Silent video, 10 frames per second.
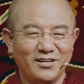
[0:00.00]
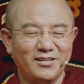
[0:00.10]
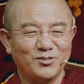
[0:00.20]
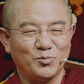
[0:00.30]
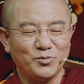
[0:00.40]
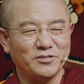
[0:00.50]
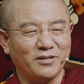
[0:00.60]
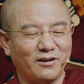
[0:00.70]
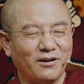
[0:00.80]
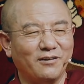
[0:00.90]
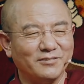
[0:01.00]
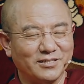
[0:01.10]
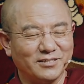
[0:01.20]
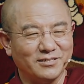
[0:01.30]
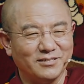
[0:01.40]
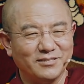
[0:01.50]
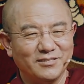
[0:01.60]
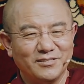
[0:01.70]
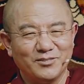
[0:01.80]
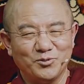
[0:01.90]
His thought to himself, uh,
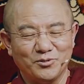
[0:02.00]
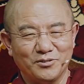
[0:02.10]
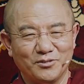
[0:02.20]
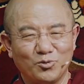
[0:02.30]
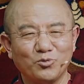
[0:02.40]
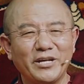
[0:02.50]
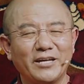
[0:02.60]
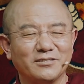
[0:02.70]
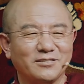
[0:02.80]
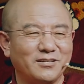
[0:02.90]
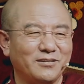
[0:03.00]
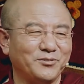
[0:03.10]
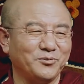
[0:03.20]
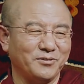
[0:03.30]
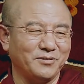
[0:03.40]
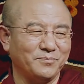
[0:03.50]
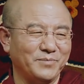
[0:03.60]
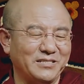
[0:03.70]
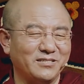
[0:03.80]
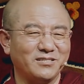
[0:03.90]
well, then if a person, a
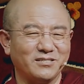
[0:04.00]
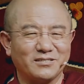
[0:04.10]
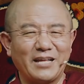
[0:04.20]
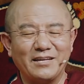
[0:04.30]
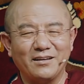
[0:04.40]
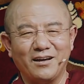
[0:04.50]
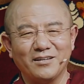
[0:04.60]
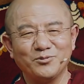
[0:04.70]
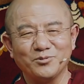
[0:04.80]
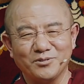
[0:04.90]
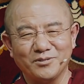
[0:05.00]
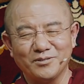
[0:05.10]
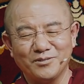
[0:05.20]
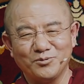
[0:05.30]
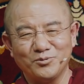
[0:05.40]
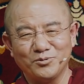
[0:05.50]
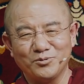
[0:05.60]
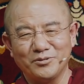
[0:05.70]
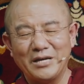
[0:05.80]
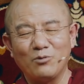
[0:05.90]
worldly person, is uh, so
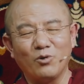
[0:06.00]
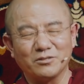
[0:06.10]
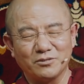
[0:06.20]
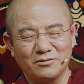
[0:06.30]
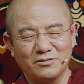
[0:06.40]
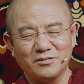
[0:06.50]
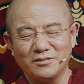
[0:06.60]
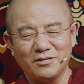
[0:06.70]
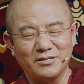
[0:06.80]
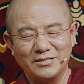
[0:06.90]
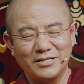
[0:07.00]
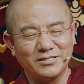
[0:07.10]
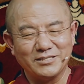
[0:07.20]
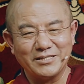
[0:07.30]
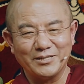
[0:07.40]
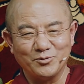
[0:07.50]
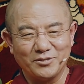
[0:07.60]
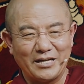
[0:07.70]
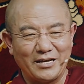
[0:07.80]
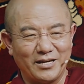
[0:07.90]
very diligent in doing such
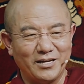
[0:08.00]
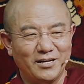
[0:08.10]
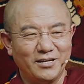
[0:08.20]
a,